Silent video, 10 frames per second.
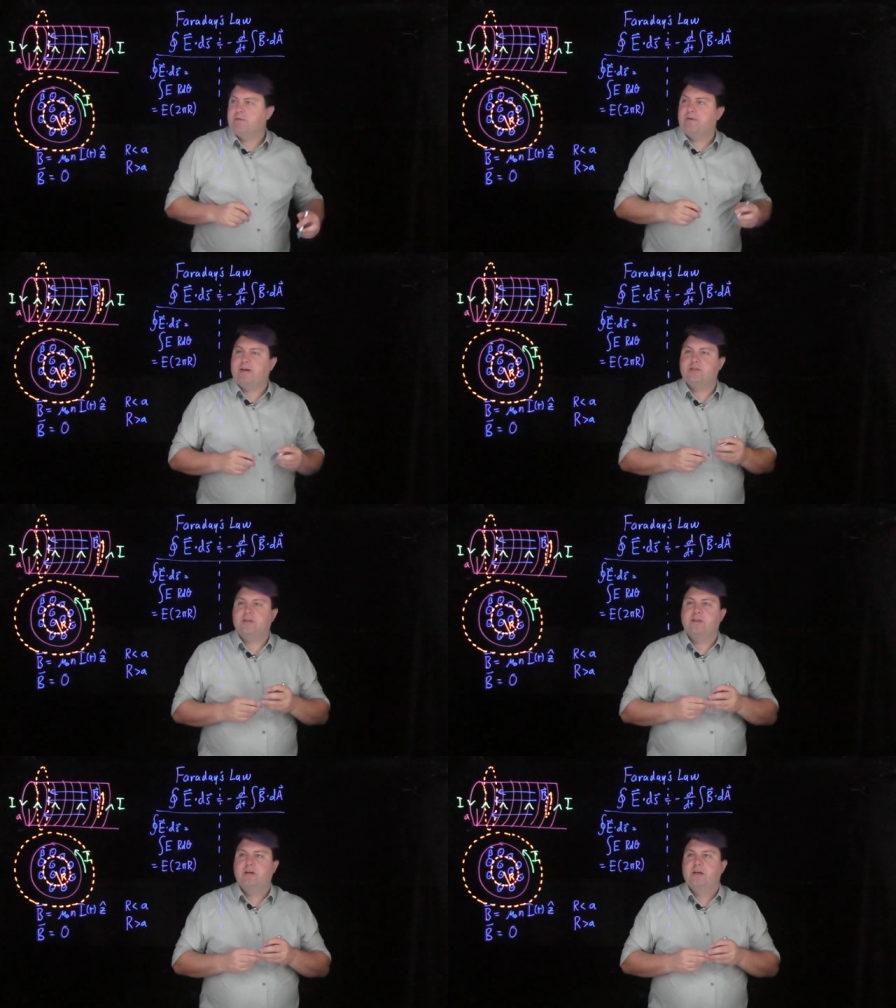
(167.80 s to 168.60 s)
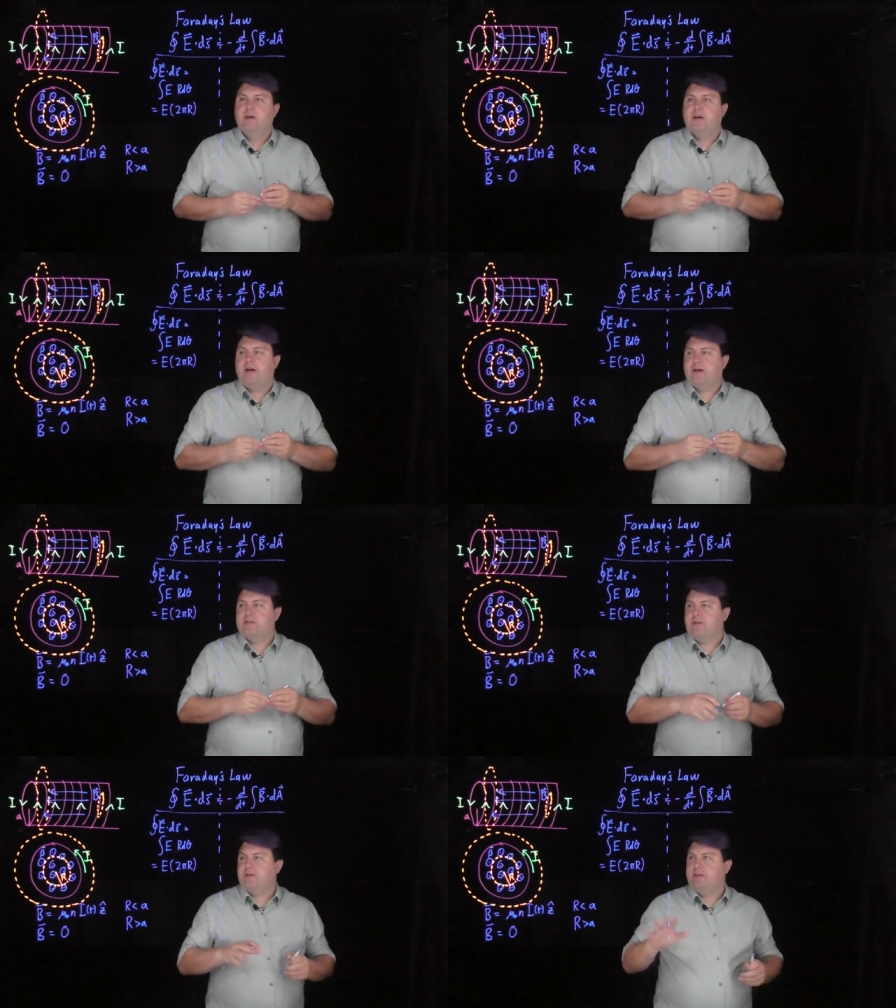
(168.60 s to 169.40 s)
direction as
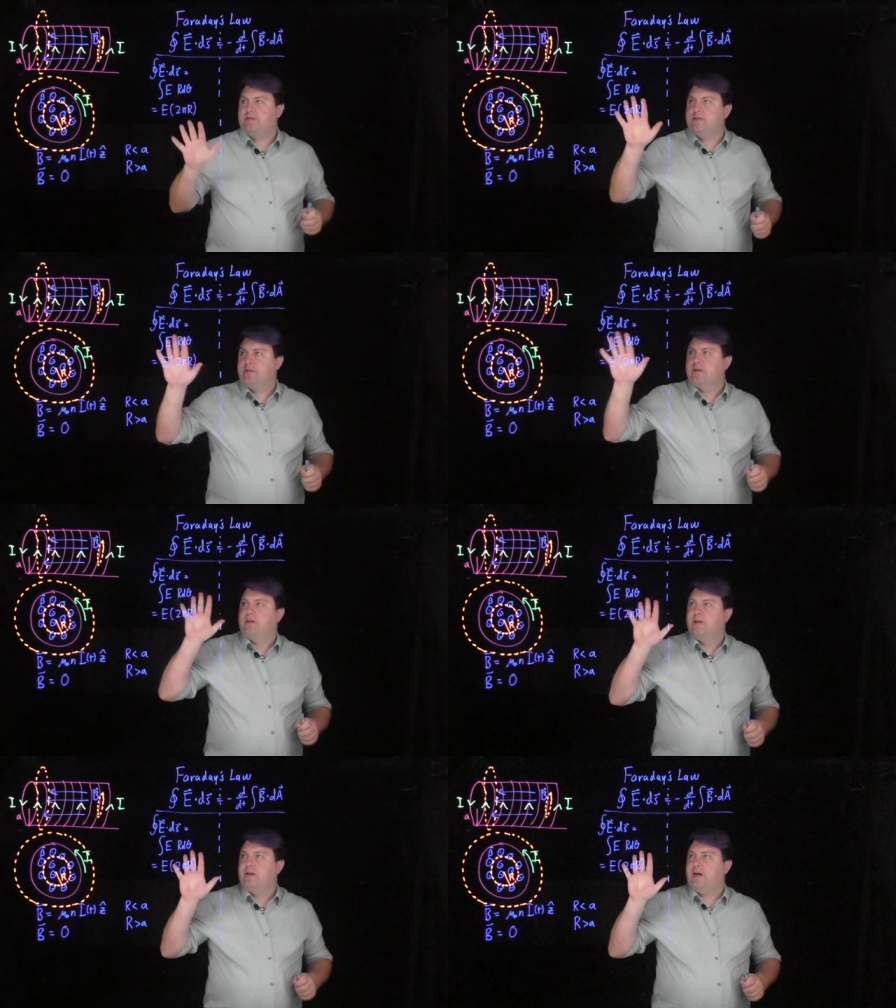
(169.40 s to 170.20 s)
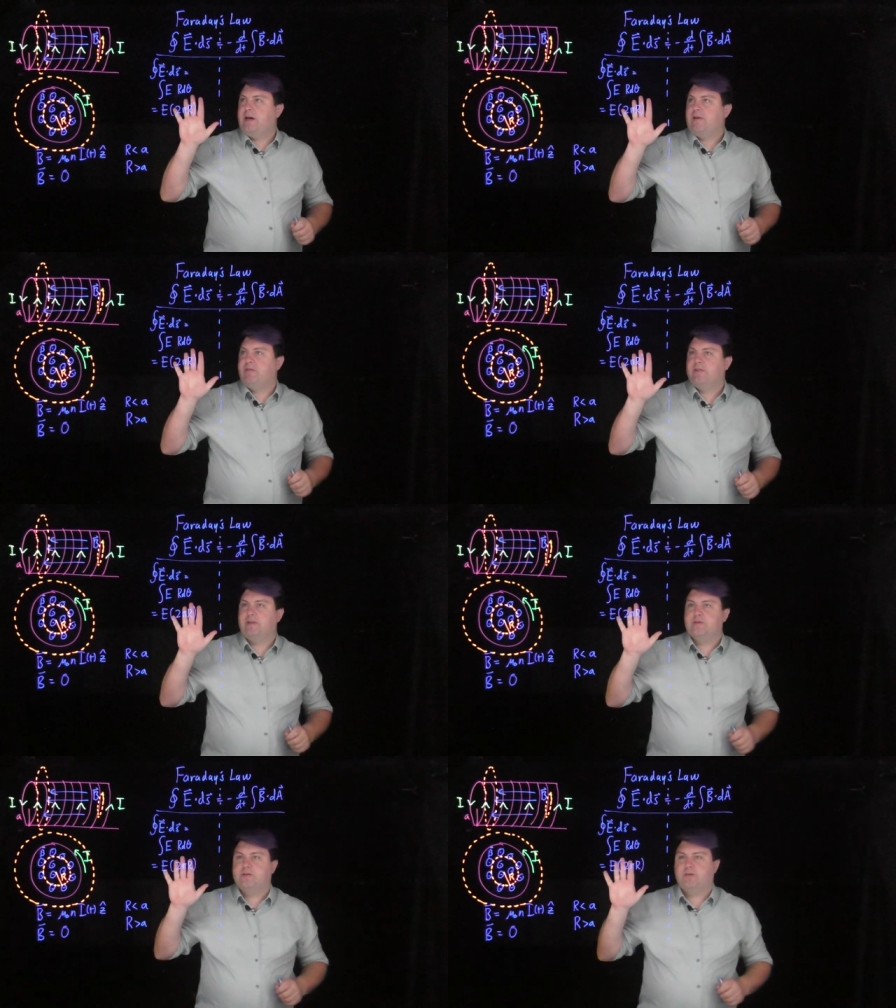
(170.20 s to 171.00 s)
all this,
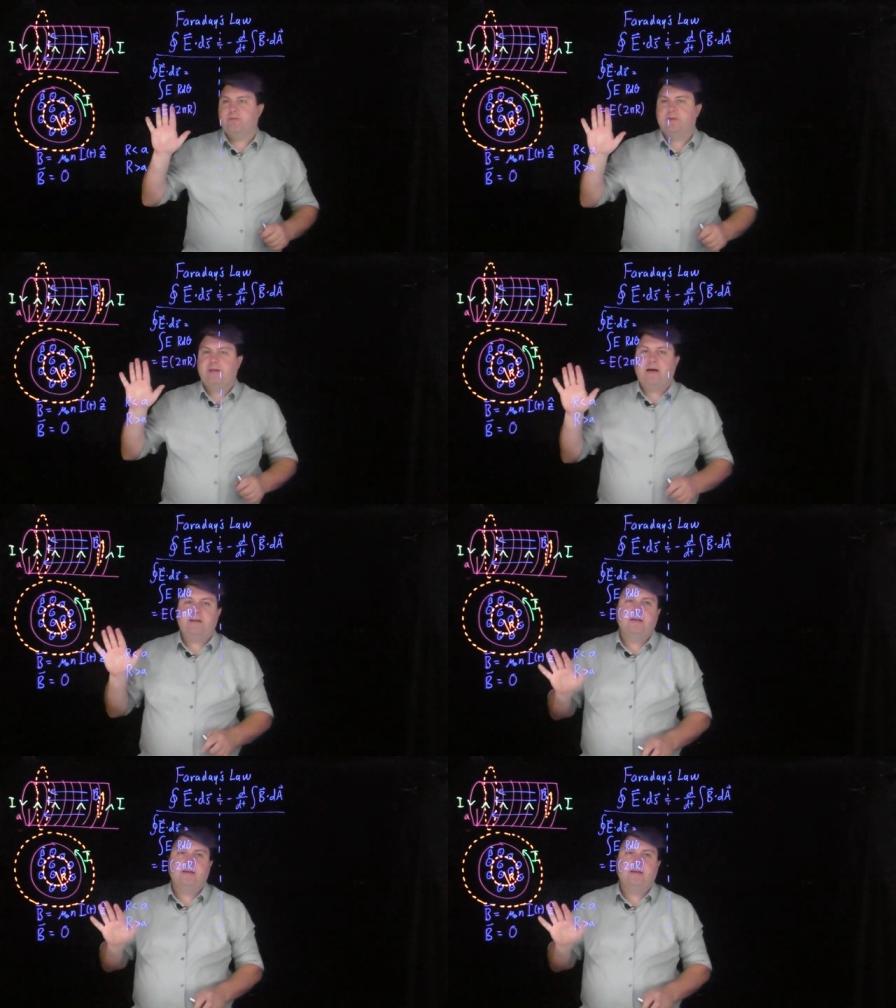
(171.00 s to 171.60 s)
everything's good with that.